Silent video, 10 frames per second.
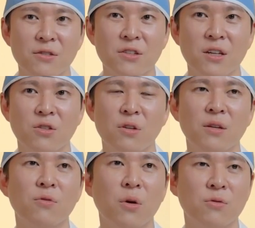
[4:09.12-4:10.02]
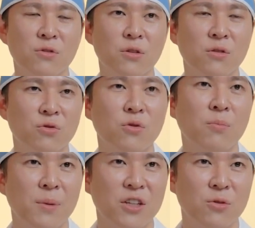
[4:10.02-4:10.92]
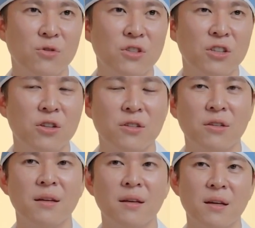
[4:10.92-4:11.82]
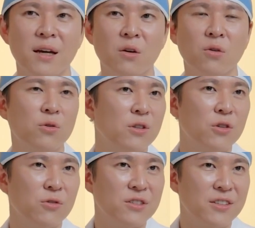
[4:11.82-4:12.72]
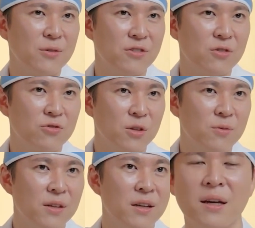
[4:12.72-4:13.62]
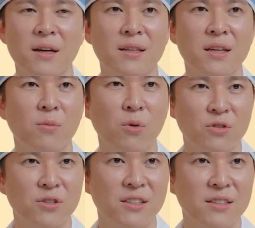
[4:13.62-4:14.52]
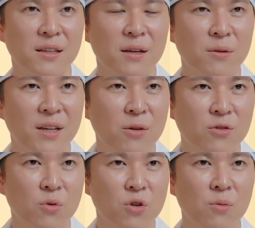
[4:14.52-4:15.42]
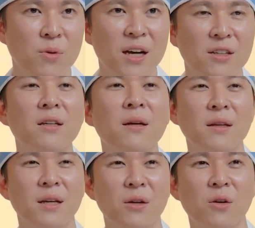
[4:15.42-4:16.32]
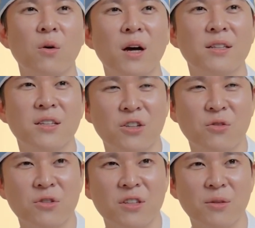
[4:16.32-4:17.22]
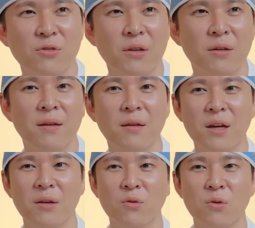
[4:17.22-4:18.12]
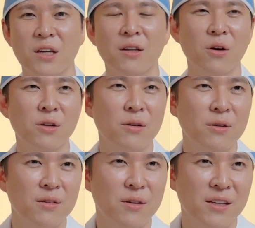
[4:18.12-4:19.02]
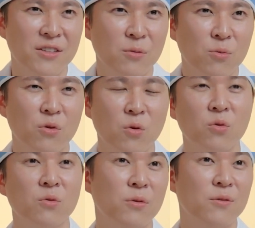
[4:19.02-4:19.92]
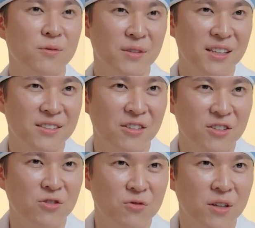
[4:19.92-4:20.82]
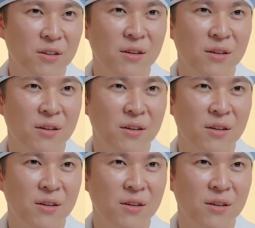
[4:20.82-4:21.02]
the surgery involves 2 major procedures and also includes stem cell treatment, then the process becomes more complex and requires additional steps. Therefore, it is not a simple or easy surgery.